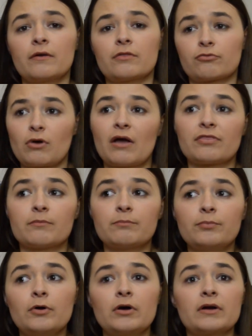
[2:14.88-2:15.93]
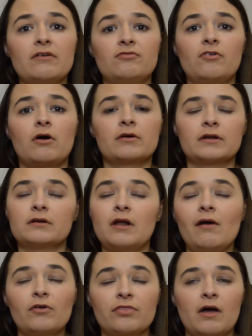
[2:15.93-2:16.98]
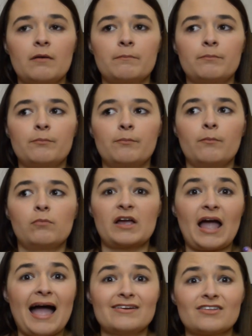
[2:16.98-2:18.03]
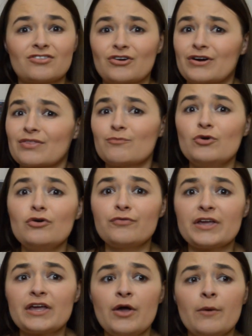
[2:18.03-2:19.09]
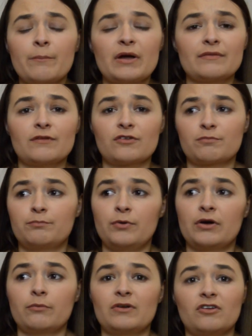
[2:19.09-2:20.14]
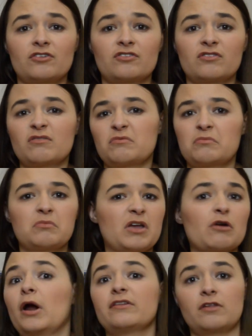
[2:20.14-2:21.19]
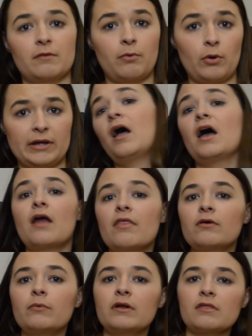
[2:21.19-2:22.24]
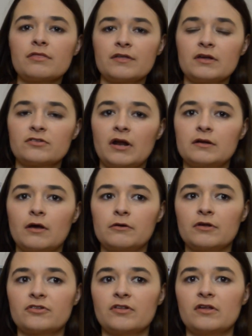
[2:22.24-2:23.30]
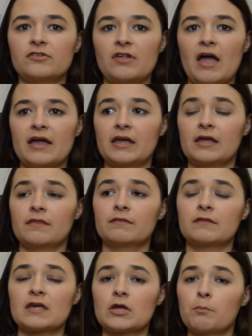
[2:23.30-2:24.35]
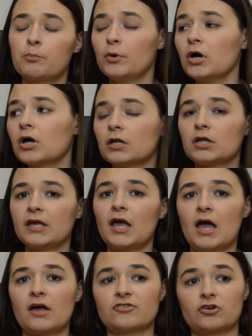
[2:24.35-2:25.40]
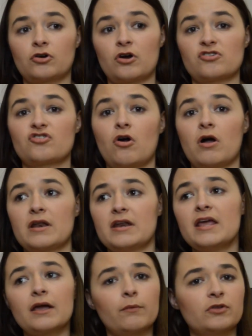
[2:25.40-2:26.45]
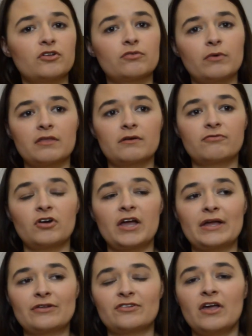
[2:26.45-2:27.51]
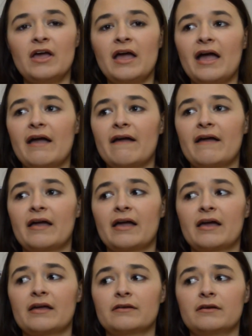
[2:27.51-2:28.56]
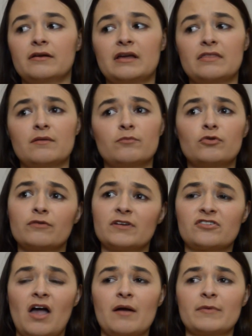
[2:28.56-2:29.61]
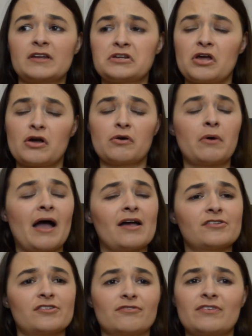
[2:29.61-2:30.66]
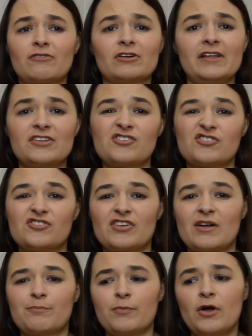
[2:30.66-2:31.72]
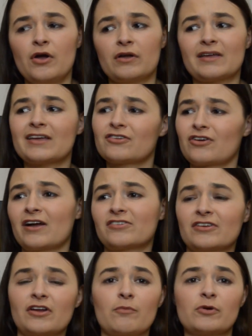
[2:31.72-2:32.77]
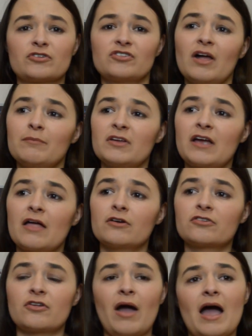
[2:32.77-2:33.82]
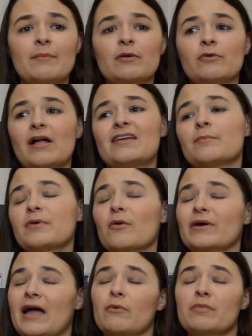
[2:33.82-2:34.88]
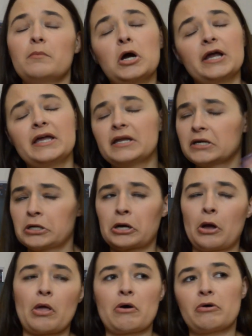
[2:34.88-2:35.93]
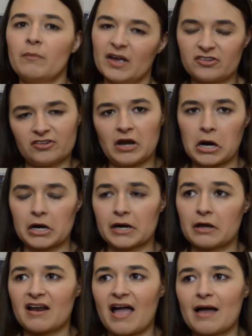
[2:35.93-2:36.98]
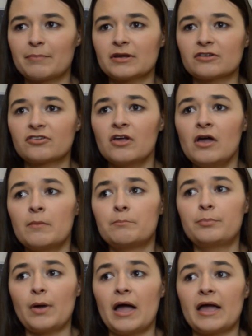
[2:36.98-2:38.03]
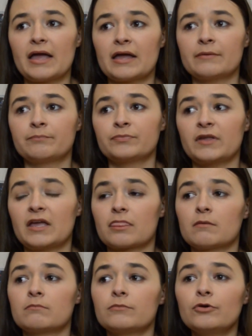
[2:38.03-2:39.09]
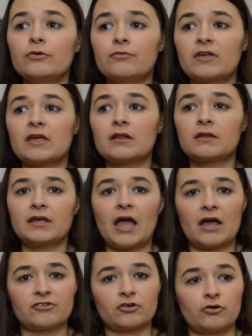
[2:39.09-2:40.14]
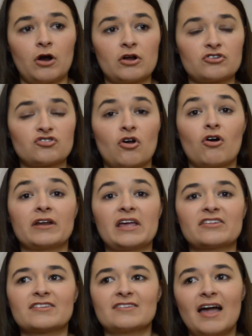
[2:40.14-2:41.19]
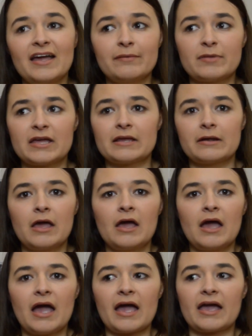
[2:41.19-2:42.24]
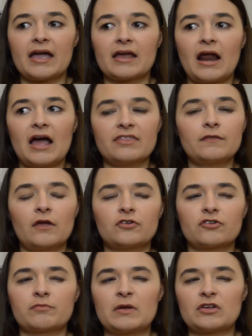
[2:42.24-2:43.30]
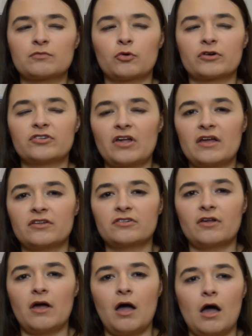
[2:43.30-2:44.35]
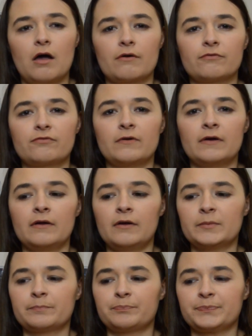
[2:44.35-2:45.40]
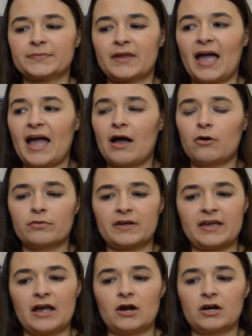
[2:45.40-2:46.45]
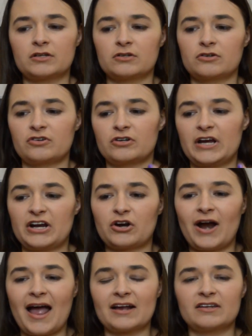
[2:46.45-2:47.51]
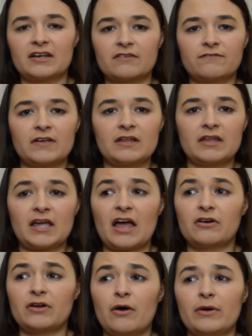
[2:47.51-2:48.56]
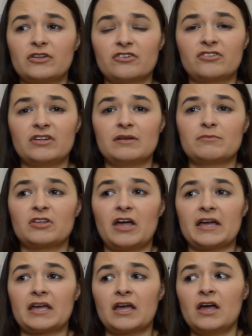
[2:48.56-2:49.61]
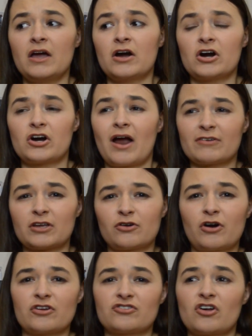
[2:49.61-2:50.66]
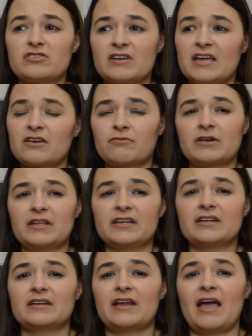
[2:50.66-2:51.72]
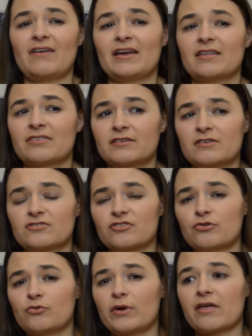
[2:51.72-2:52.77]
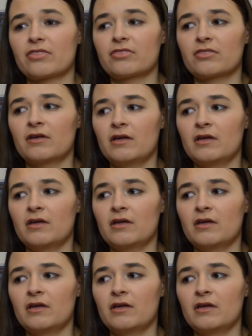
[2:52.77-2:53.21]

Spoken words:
throughout the book and fallen in love with them, like I did during the movie, but in this book, we just get right to the point. Another one of the things that I noticed is that in the book, Leah has a crush on Nick, which is one of their friends, and in the movie, Simon, you know, has the fake relationship. He tries to, you know, push them together so Abby will end up going out with Martin and, you know, the whole big scenario that happens. But in the movie, Leah has a crush on Simon, and I think that just makes more sense of how the characters are interacting and feeling. I don't know, it just seemed like her having a crush on Nick really didn't have anything to do with,